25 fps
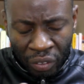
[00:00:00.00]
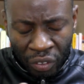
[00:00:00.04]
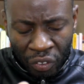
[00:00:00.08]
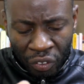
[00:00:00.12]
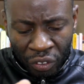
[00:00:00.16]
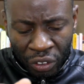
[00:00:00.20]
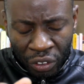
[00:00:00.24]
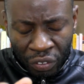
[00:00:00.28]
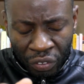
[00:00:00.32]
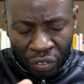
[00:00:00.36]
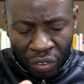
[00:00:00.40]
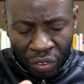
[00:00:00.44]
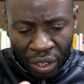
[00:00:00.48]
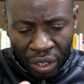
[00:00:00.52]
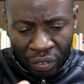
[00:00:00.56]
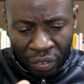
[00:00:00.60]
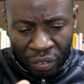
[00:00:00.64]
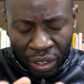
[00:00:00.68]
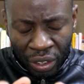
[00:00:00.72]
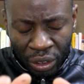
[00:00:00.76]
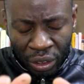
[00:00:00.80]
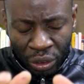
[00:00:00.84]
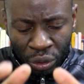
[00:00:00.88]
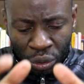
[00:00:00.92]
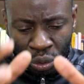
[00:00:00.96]
55
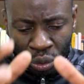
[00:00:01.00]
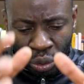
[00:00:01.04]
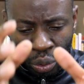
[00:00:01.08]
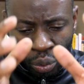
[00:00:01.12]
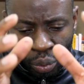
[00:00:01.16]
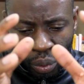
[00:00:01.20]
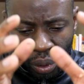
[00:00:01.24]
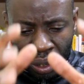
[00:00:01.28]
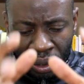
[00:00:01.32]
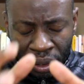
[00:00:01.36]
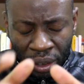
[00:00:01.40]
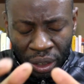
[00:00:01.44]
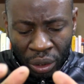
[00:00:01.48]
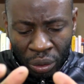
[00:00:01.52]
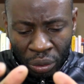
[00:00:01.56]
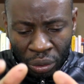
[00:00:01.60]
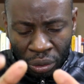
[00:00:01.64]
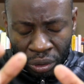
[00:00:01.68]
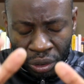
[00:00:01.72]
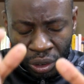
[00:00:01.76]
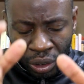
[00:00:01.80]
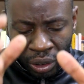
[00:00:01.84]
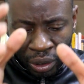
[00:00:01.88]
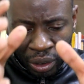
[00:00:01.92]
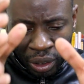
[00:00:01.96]
that your word shall not
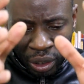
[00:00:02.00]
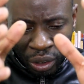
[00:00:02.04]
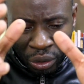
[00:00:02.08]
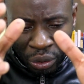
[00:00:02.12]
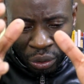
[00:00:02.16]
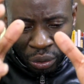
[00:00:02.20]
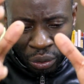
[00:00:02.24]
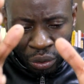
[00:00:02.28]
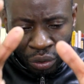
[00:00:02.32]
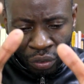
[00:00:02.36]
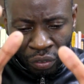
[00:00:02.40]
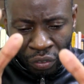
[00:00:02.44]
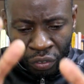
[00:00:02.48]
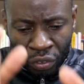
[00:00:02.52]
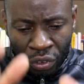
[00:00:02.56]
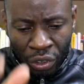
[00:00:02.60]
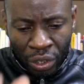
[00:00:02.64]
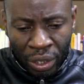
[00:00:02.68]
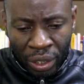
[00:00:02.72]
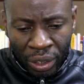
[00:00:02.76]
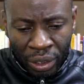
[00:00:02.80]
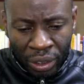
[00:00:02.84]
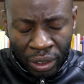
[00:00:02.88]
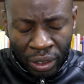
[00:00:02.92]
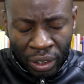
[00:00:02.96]
return to you
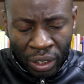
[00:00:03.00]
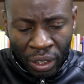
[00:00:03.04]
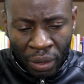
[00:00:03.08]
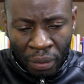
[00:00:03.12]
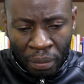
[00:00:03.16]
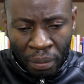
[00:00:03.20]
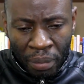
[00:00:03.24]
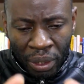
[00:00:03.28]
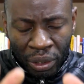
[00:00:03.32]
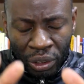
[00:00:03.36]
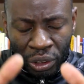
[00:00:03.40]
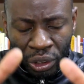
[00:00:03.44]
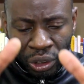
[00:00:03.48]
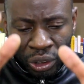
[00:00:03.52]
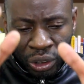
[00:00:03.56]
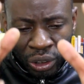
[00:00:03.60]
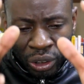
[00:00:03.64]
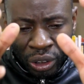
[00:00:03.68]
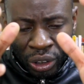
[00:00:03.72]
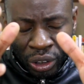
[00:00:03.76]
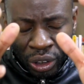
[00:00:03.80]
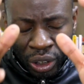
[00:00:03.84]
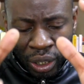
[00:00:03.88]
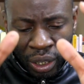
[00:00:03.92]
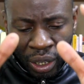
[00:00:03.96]
void, but it
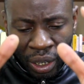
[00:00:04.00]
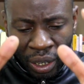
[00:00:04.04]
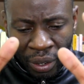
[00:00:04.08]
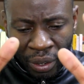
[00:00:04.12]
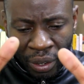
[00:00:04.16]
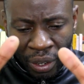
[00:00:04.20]
shall